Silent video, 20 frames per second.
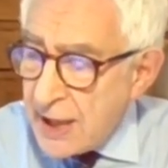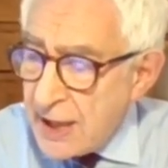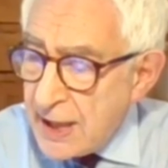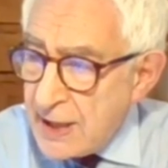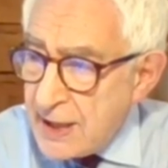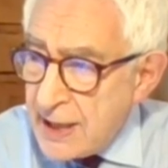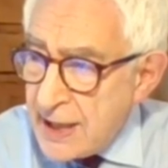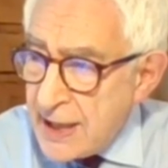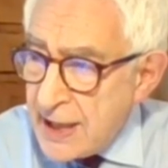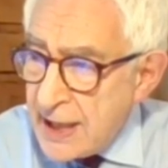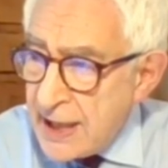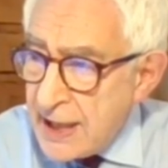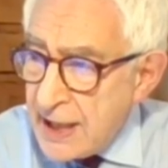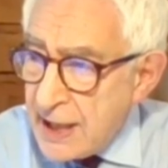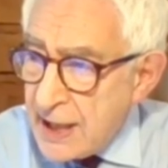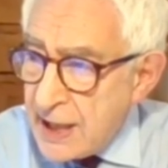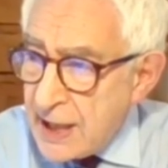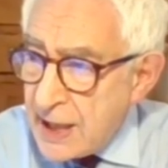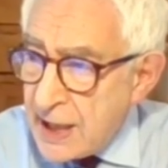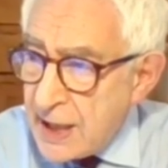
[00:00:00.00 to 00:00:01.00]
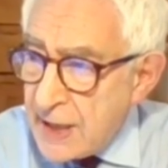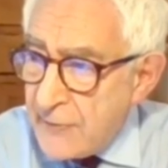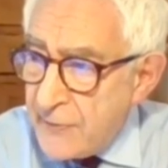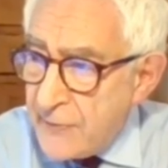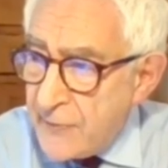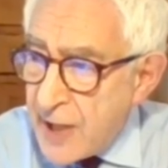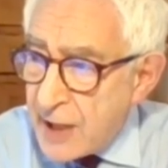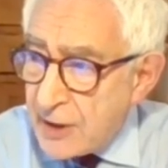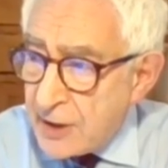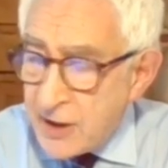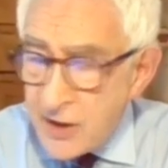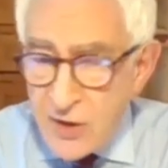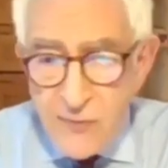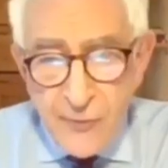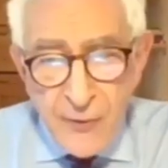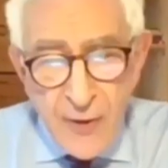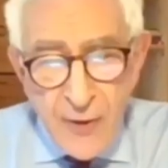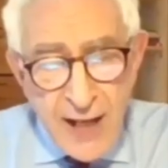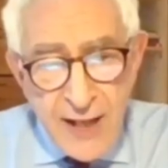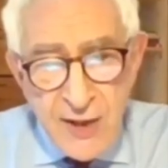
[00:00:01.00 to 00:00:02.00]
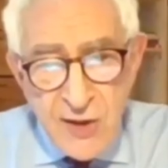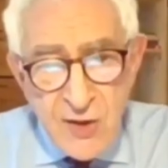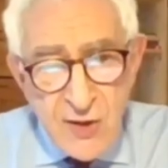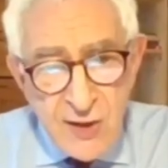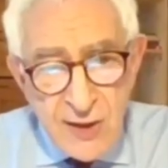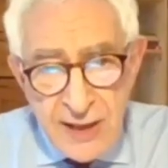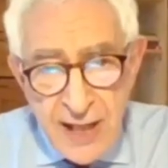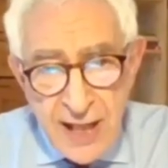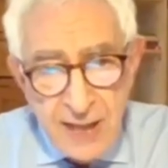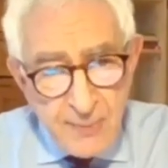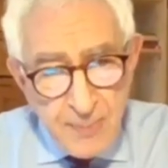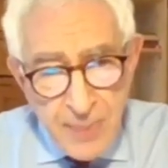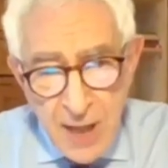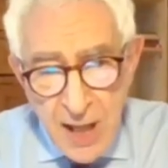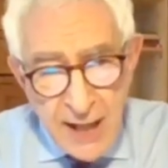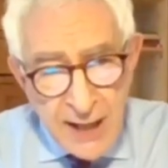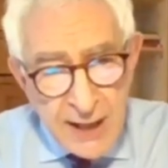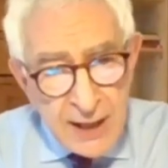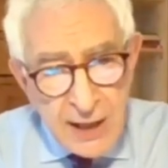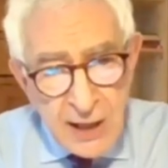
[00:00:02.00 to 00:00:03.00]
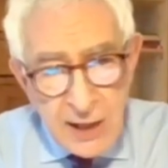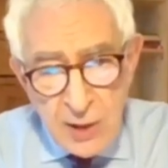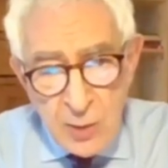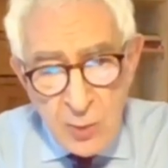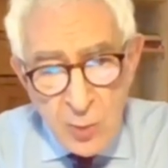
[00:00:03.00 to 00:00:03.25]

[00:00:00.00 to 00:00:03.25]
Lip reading: in the various fights led by